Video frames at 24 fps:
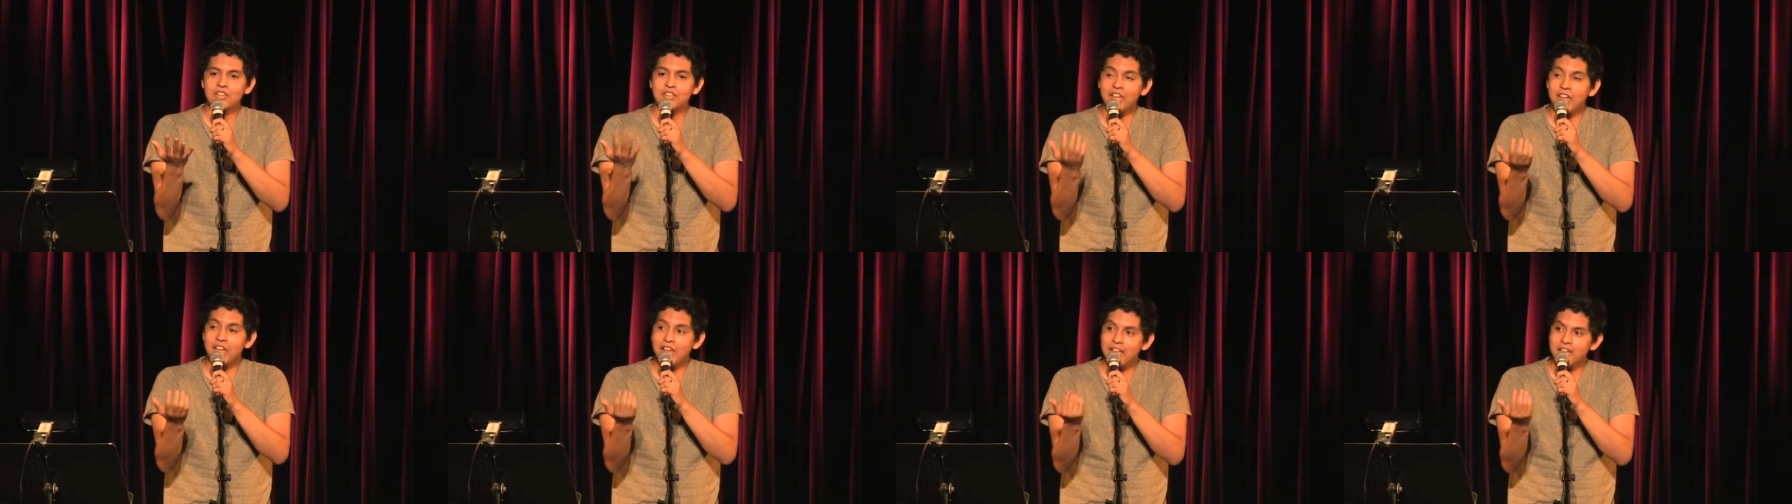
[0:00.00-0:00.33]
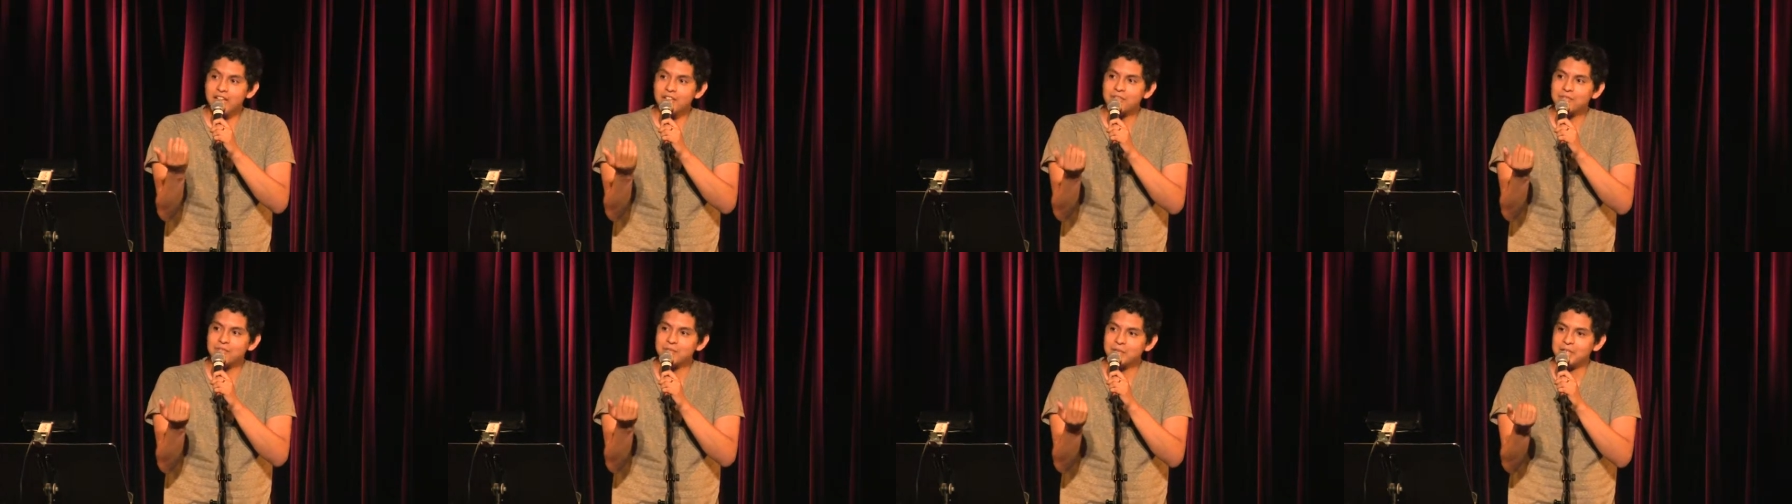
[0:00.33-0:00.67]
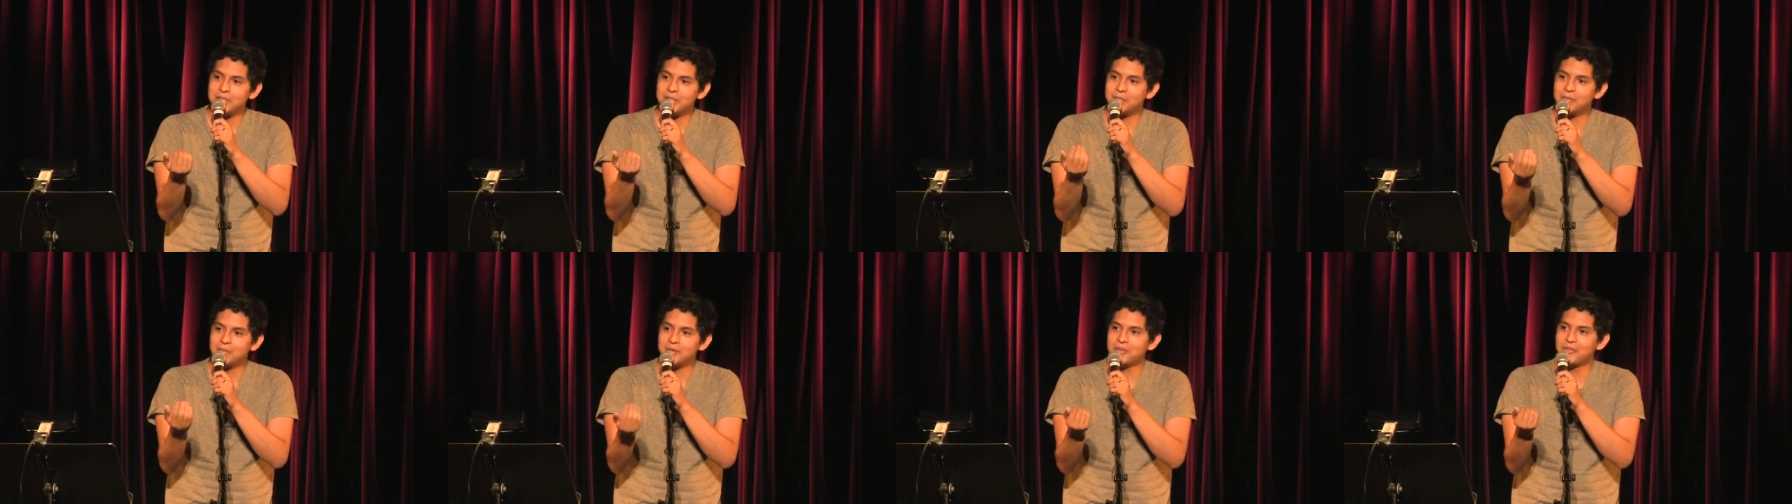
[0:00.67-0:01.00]
Save
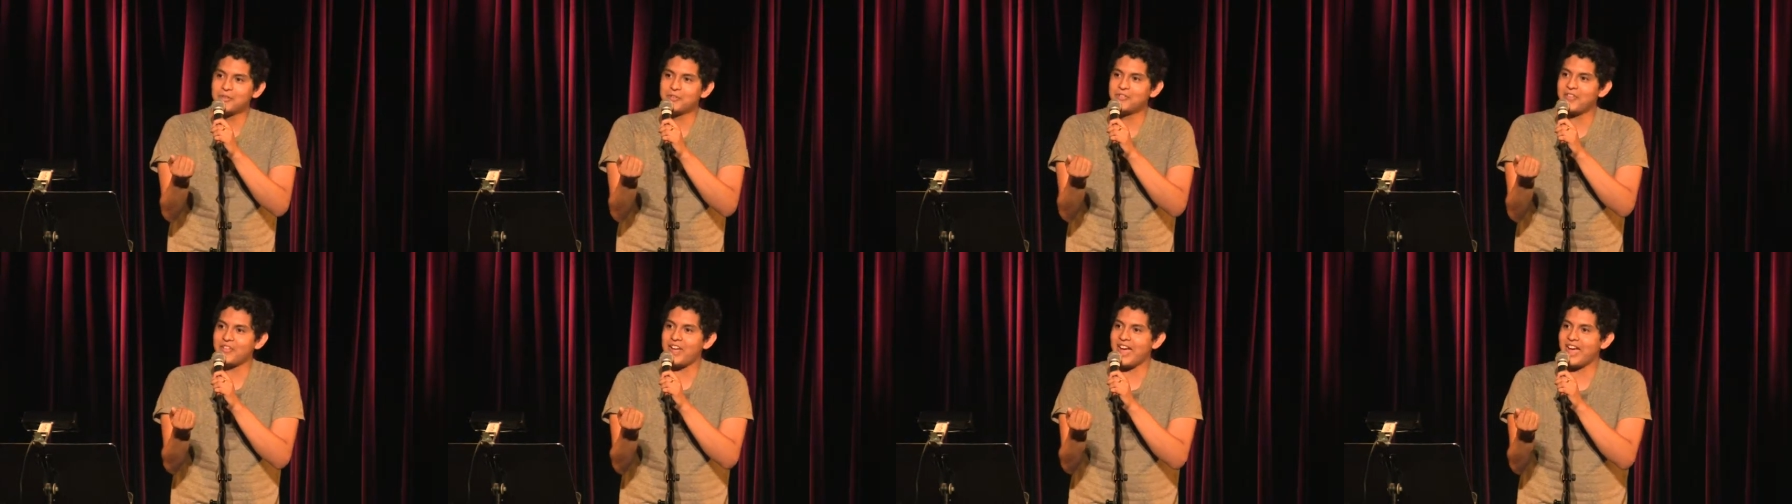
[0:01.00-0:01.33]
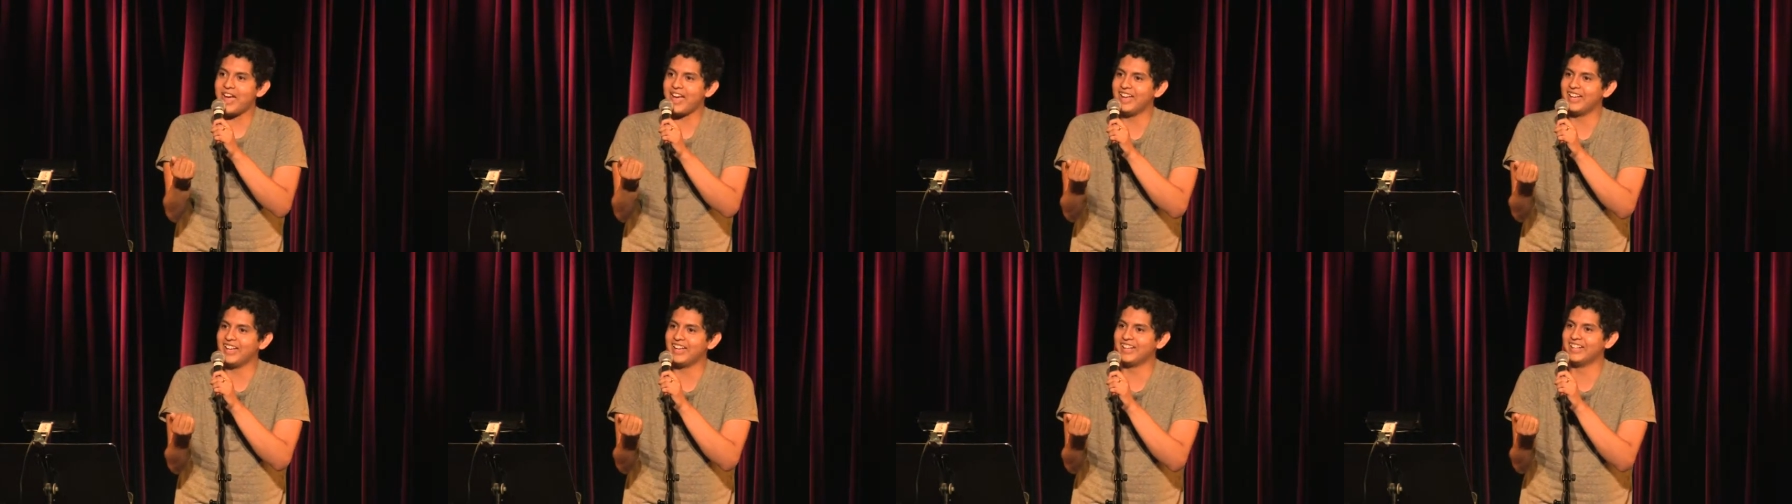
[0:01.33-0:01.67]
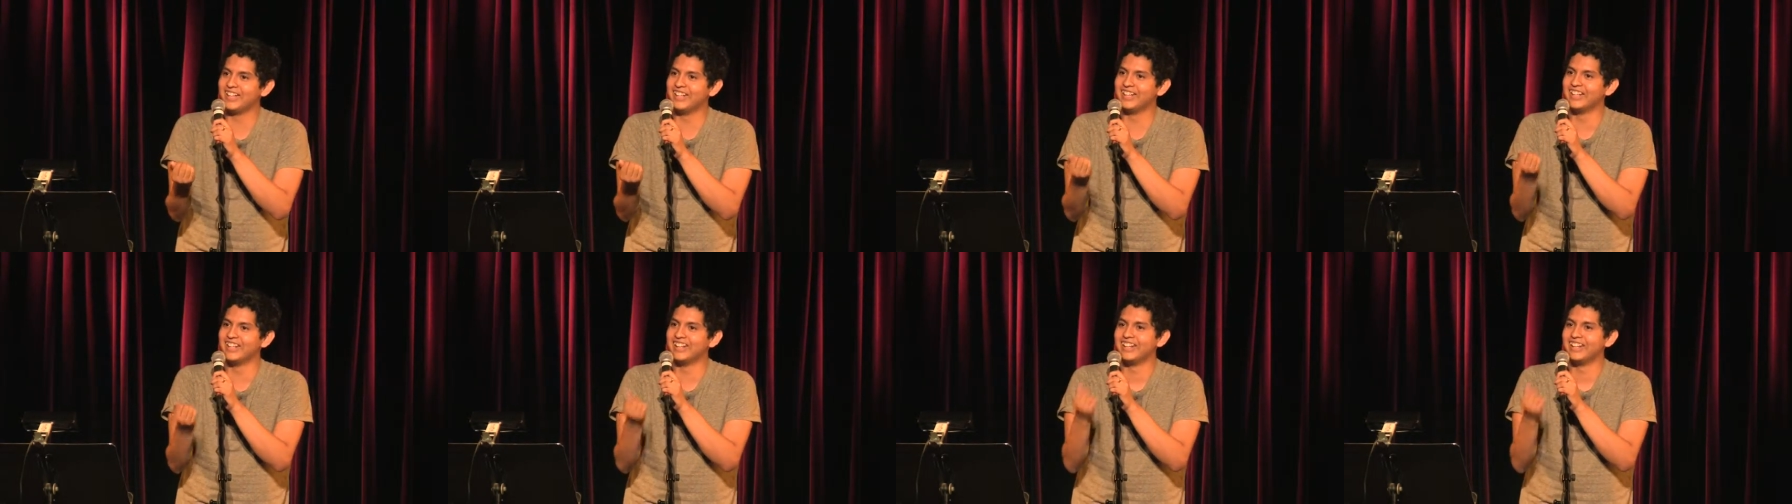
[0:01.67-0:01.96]
me, Boo-Fat.